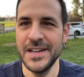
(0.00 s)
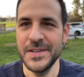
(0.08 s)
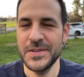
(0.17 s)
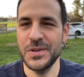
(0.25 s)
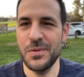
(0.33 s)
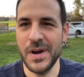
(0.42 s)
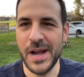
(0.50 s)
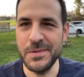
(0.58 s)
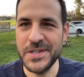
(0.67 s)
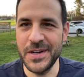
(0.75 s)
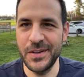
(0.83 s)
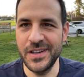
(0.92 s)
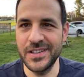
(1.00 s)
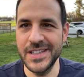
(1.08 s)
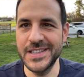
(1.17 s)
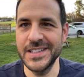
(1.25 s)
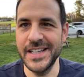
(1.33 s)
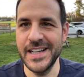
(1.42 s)
So when I was in Little
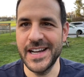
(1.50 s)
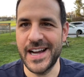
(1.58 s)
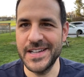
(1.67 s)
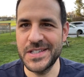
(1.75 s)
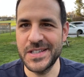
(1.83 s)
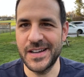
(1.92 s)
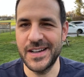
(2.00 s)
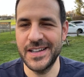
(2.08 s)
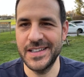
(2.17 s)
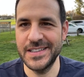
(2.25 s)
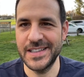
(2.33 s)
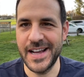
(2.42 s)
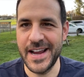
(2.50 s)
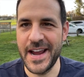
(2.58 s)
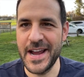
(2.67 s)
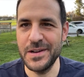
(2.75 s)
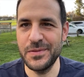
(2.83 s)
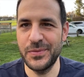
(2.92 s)
Italy, I saw a
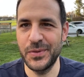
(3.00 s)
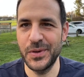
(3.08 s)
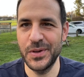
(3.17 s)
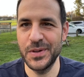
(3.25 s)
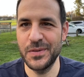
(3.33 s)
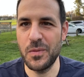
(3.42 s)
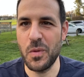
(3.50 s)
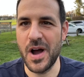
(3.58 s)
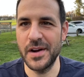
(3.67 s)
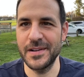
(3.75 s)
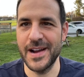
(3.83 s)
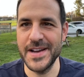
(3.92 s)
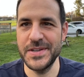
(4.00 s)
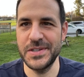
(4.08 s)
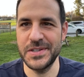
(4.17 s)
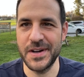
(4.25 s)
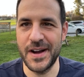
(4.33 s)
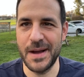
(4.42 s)
handful of water ice
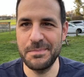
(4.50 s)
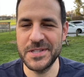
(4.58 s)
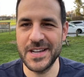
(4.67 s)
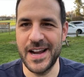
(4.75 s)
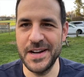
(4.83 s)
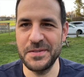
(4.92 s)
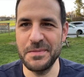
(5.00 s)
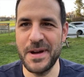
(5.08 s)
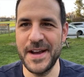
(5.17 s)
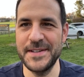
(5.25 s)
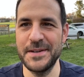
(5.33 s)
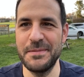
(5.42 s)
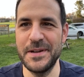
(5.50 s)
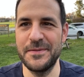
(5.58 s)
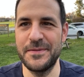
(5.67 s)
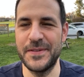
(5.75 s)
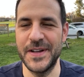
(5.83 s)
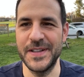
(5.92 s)
stops, kind of reminded me of
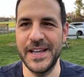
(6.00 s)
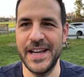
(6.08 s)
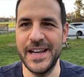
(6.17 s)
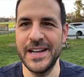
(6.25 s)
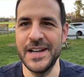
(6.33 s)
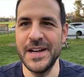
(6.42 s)
Philly,